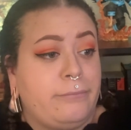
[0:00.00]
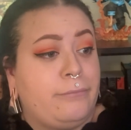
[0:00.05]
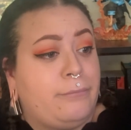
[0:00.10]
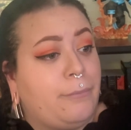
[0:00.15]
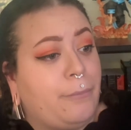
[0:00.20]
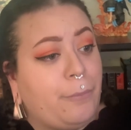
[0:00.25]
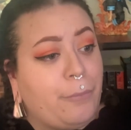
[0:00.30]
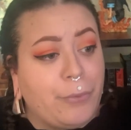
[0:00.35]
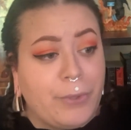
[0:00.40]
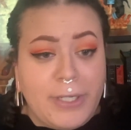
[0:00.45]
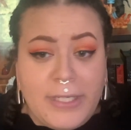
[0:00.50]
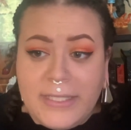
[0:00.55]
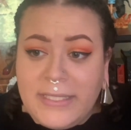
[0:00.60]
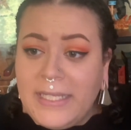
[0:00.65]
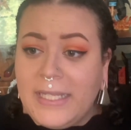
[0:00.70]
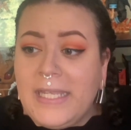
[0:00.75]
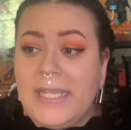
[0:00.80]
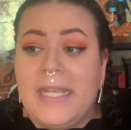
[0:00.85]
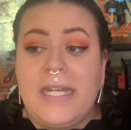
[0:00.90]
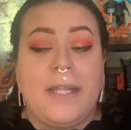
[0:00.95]
brings
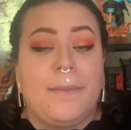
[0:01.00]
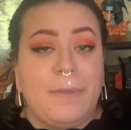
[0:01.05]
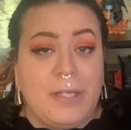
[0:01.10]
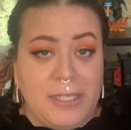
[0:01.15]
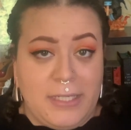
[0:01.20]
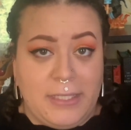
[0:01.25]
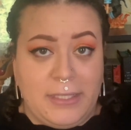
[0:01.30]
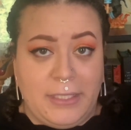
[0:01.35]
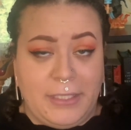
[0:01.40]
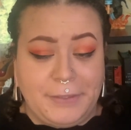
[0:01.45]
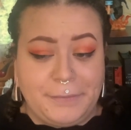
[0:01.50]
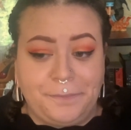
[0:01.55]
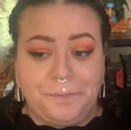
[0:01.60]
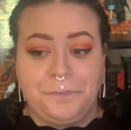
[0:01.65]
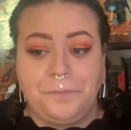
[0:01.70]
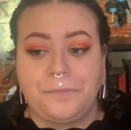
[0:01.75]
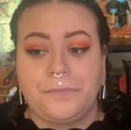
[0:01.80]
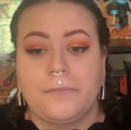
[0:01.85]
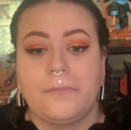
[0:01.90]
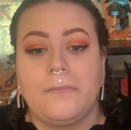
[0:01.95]
the heat immediately.
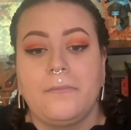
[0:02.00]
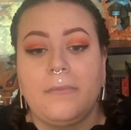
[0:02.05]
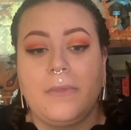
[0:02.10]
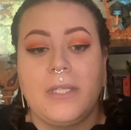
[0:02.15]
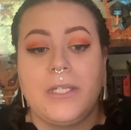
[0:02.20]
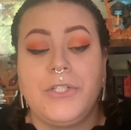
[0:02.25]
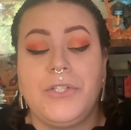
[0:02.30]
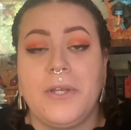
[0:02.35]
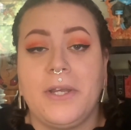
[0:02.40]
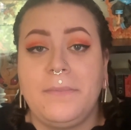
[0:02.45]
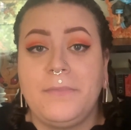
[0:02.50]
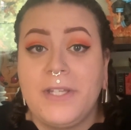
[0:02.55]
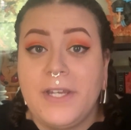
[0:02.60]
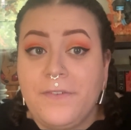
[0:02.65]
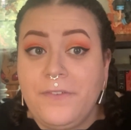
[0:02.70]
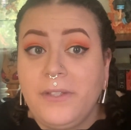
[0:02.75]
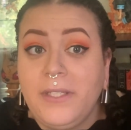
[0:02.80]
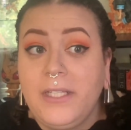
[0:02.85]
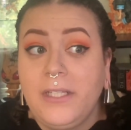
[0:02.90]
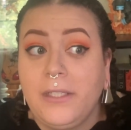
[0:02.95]
So I'm
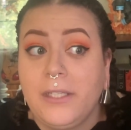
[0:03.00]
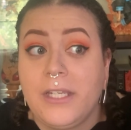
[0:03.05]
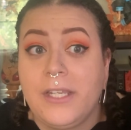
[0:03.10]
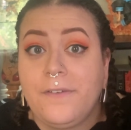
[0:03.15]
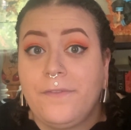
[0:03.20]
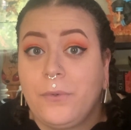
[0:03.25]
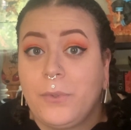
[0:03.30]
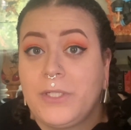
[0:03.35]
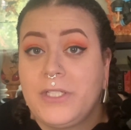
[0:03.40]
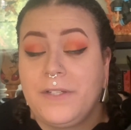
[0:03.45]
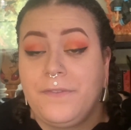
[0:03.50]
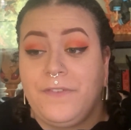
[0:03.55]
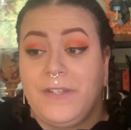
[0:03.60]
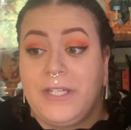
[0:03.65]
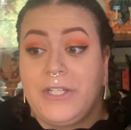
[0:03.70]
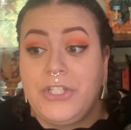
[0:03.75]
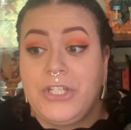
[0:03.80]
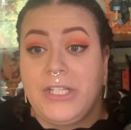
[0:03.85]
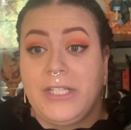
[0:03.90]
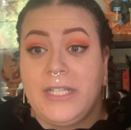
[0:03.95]
definitely looking forward to
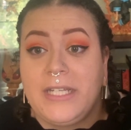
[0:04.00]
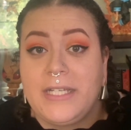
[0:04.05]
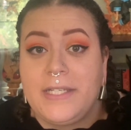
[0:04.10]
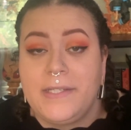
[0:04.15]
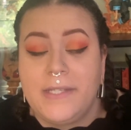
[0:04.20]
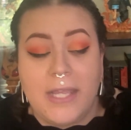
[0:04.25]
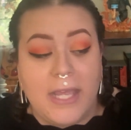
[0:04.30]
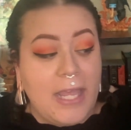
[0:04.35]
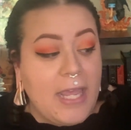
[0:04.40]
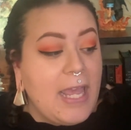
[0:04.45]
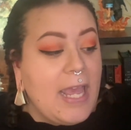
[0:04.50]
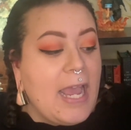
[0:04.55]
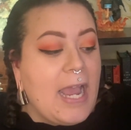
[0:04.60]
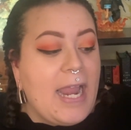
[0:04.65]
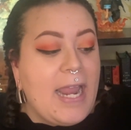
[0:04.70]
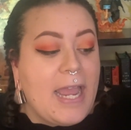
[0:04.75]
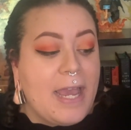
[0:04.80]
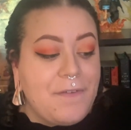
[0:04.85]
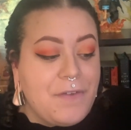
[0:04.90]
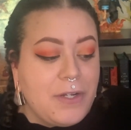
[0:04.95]
finishing this.
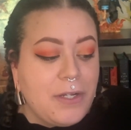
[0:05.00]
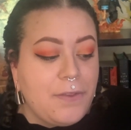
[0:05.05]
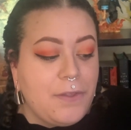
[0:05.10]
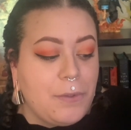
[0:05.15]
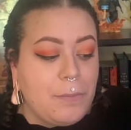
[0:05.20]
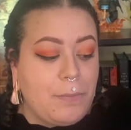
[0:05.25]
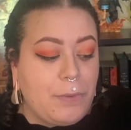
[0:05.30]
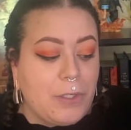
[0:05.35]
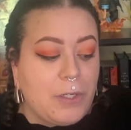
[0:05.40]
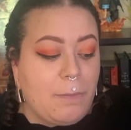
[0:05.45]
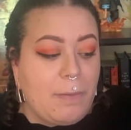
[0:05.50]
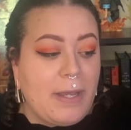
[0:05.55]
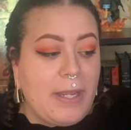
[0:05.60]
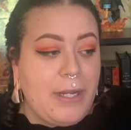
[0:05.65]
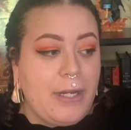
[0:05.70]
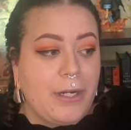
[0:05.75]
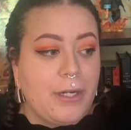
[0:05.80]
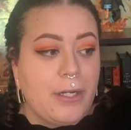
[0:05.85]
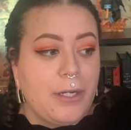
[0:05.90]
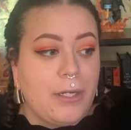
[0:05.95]
I have another book
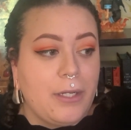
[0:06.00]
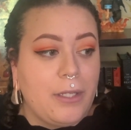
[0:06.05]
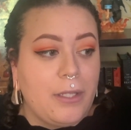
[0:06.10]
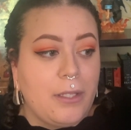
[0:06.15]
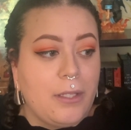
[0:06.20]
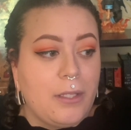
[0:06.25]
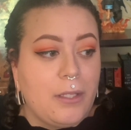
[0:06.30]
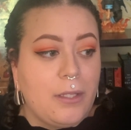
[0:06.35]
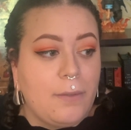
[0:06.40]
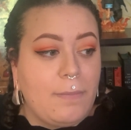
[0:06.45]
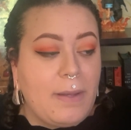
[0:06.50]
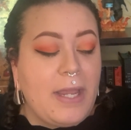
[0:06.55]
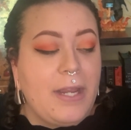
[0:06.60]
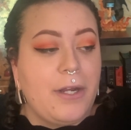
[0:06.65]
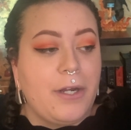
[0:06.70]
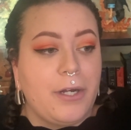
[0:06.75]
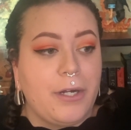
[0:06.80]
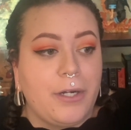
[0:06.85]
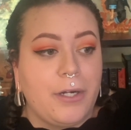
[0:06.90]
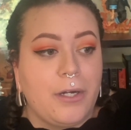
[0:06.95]
by by
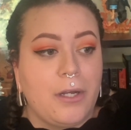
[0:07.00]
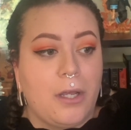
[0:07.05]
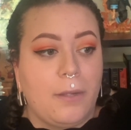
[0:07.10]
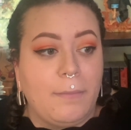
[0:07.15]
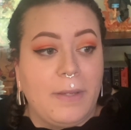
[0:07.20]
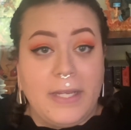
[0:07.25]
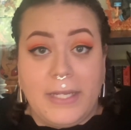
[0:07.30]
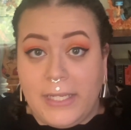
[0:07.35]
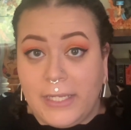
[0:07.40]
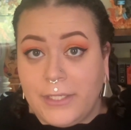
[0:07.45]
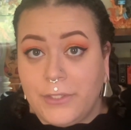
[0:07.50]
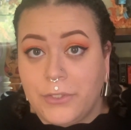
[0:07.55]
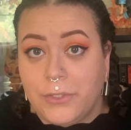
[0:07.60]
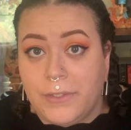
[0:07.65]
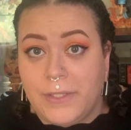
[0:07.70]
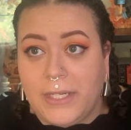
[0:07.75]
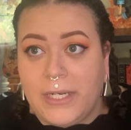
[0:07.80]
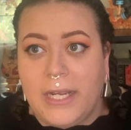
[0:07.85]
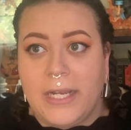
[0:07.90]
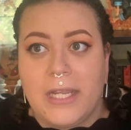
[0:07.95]
her on my Kindle
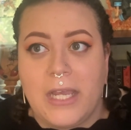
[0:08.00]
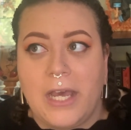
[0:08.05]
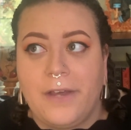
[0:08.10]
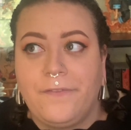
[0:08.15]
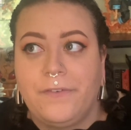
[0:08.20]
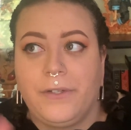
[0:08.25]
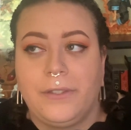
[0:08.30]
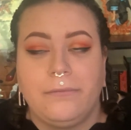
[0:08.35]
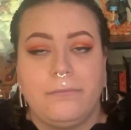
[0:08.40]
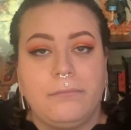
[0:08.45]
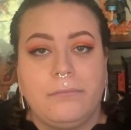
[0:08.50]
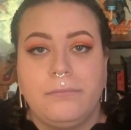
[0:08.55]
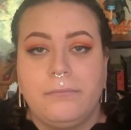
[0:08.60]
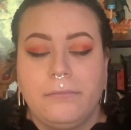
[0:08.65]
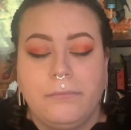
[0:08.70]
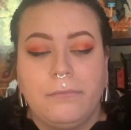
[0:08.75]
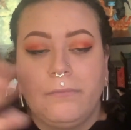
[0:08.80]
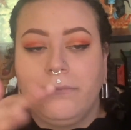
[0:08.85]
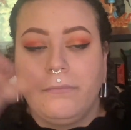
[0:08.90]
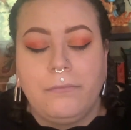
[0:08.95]
that I got for
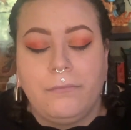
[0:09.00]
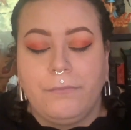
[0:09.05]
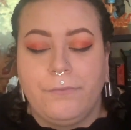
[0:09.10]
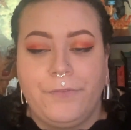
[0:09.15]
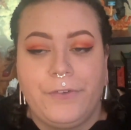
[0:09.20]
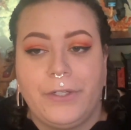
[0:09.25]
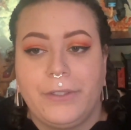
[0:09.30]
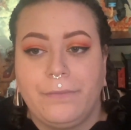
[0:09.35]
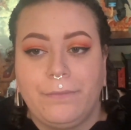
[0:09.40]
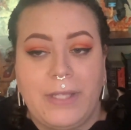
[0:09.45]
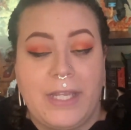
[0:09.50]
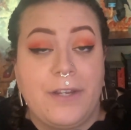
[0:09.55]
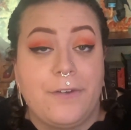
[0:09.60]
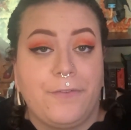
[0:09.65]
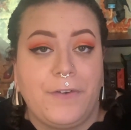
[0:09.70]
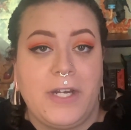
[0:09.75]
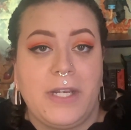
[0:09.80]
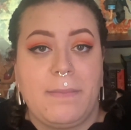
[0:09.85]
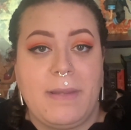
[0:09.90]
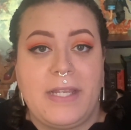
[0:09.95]
for like
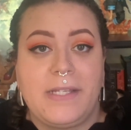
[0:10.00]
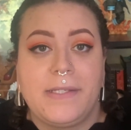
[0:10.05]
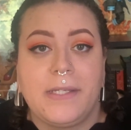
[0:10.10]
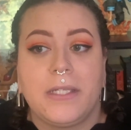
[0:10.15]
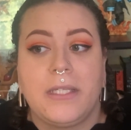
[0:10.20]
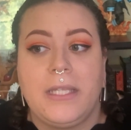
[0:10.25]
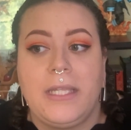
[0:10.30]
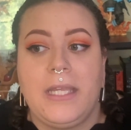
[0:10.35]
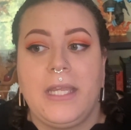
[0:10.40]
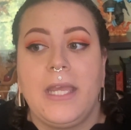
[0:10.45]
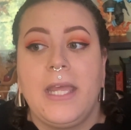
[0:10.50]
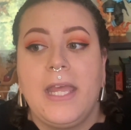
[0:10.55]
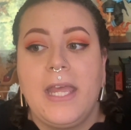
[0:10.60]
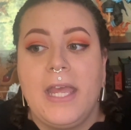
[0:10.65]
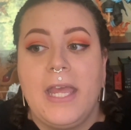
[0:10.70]
free basically.